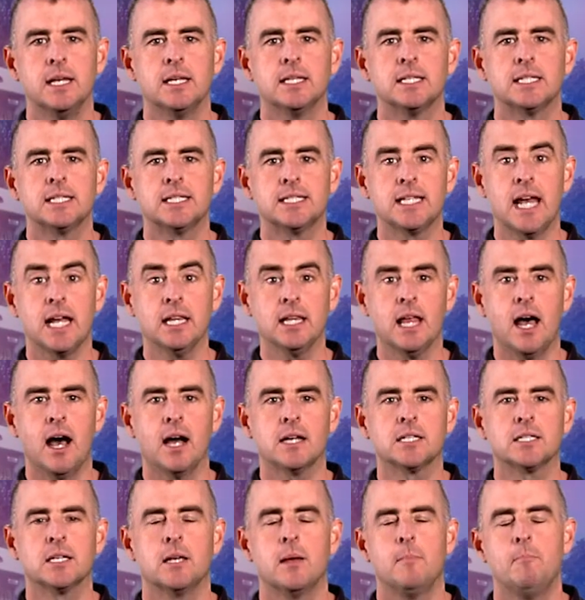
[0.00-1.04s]

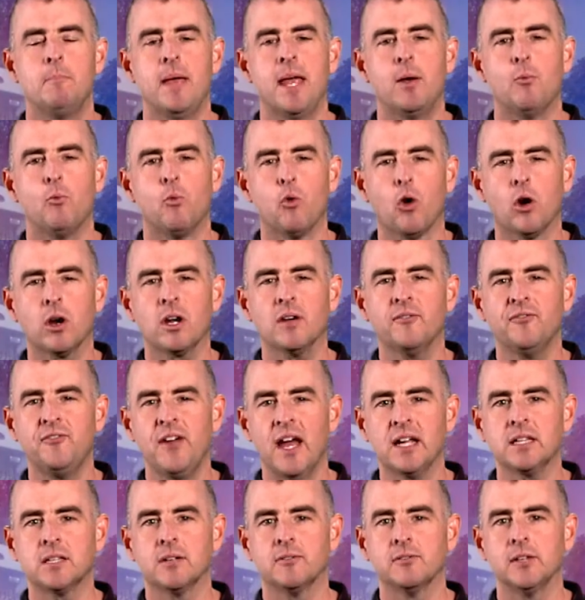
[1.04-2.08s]
Celox may work
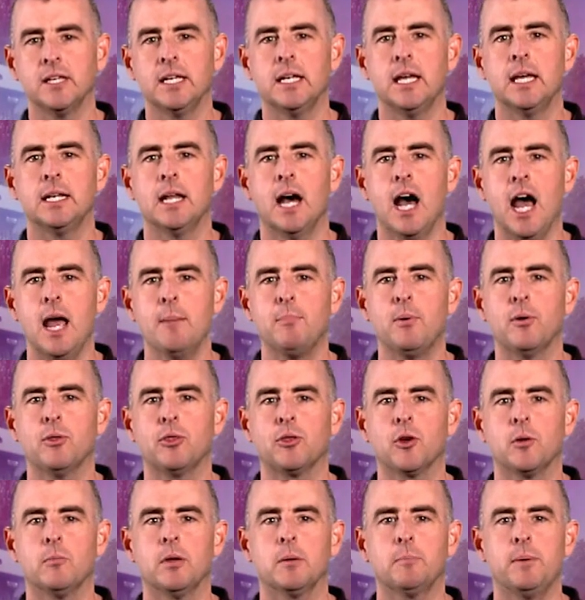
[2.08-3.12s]
effectively in
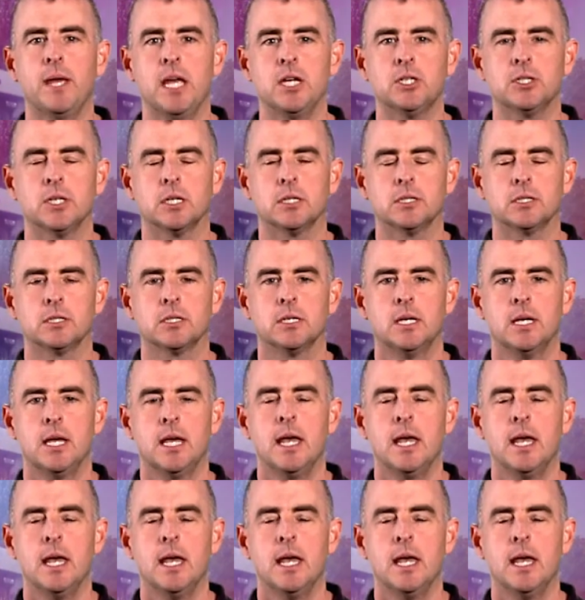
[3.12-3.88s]
hypothermic patients